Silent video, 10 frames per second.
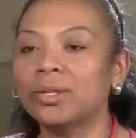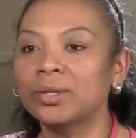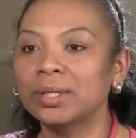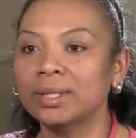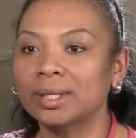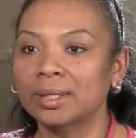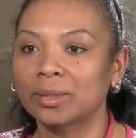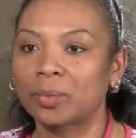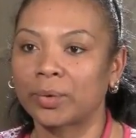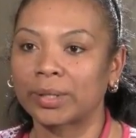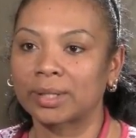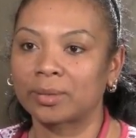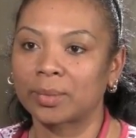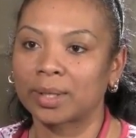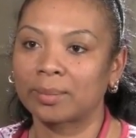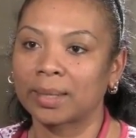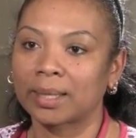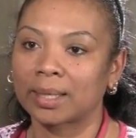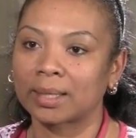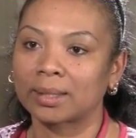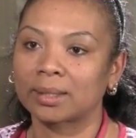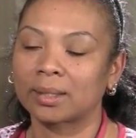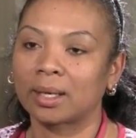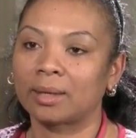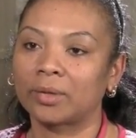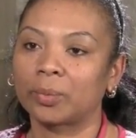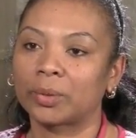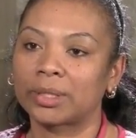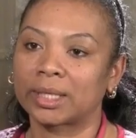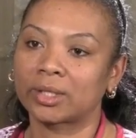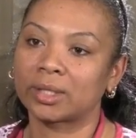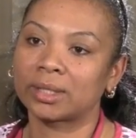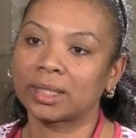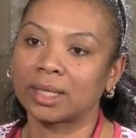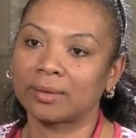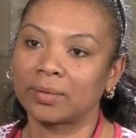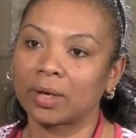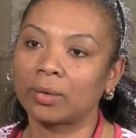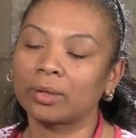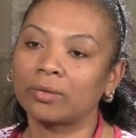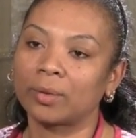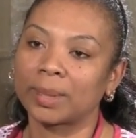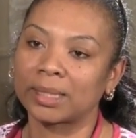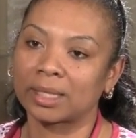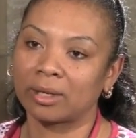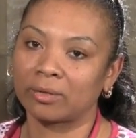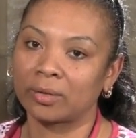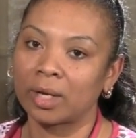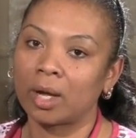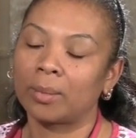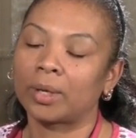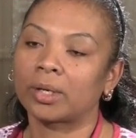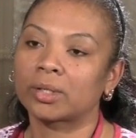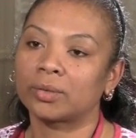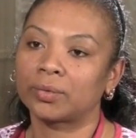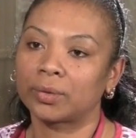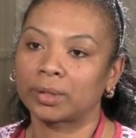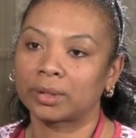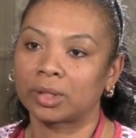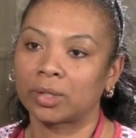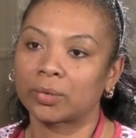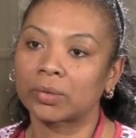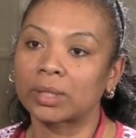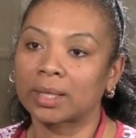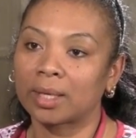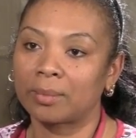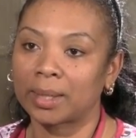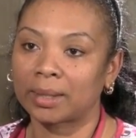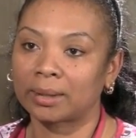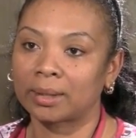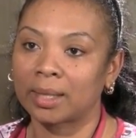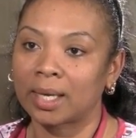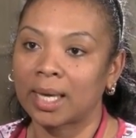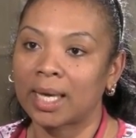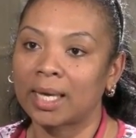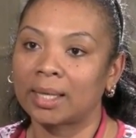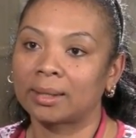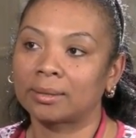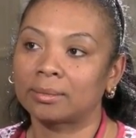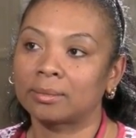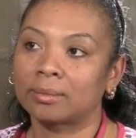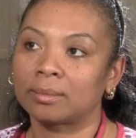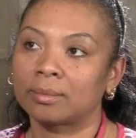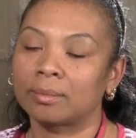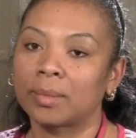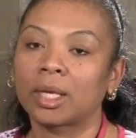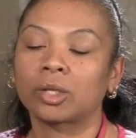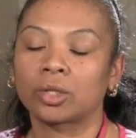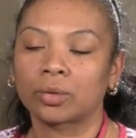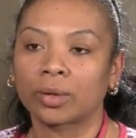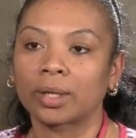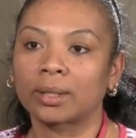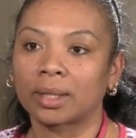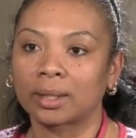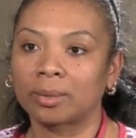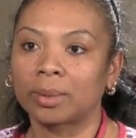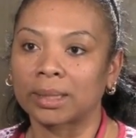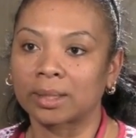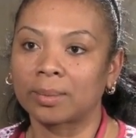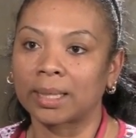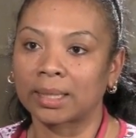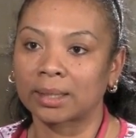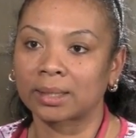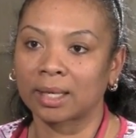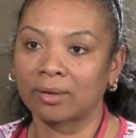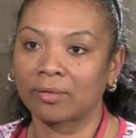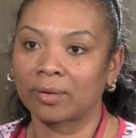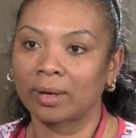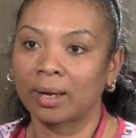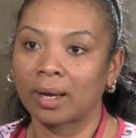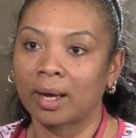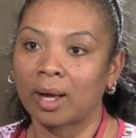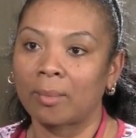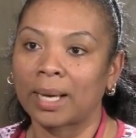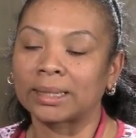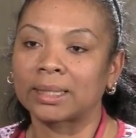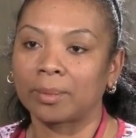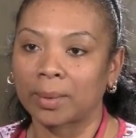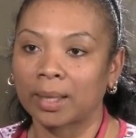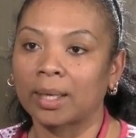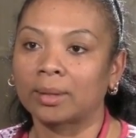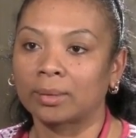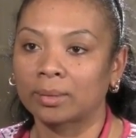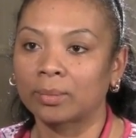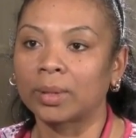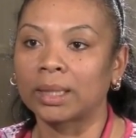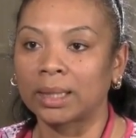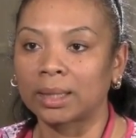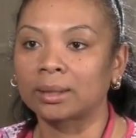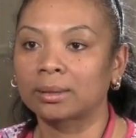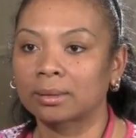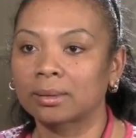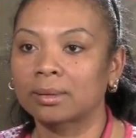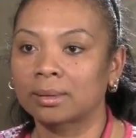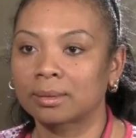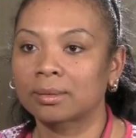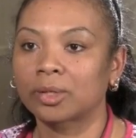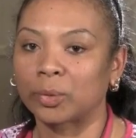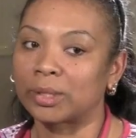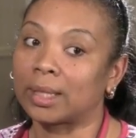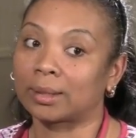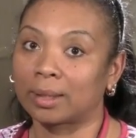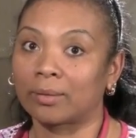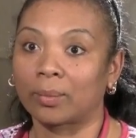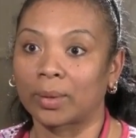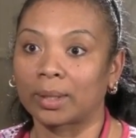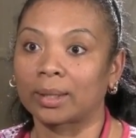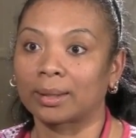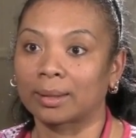union is important to me because of the protection that they give, not only for myself, but also for the donors that come in, and making sure that the blood supply is safe by stepping in when needed to protect everyone.